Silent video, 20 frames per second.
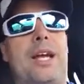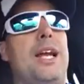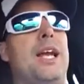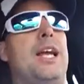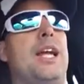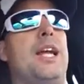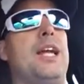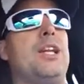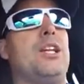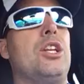
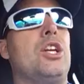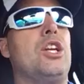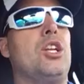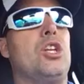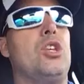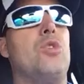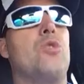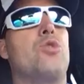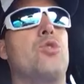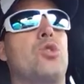and
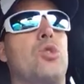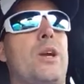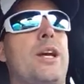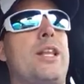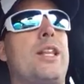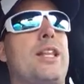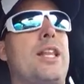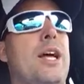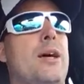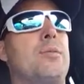you've
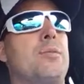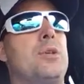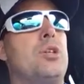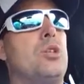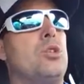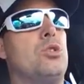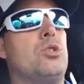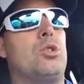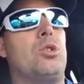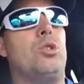trained them
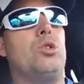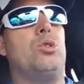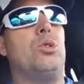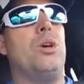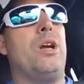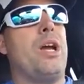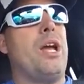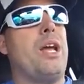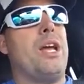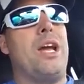to,